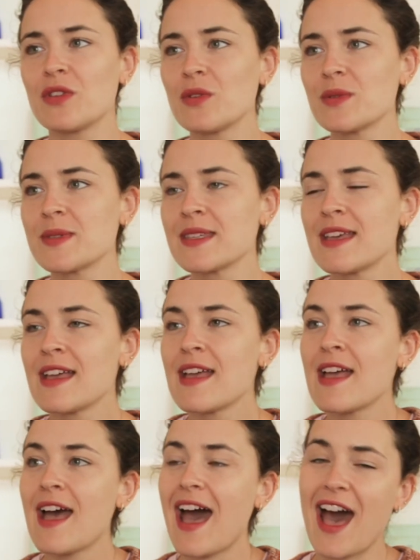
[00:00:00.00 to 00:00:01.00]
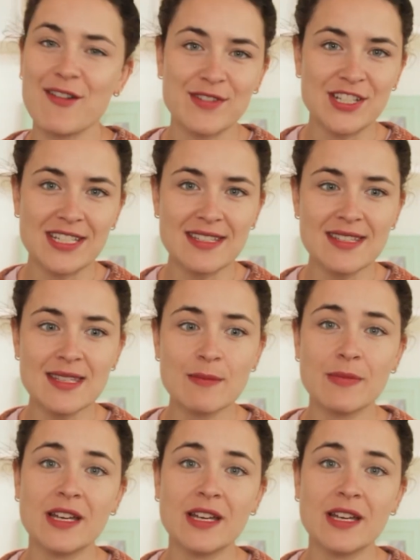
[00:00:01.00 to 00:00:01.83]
those averages.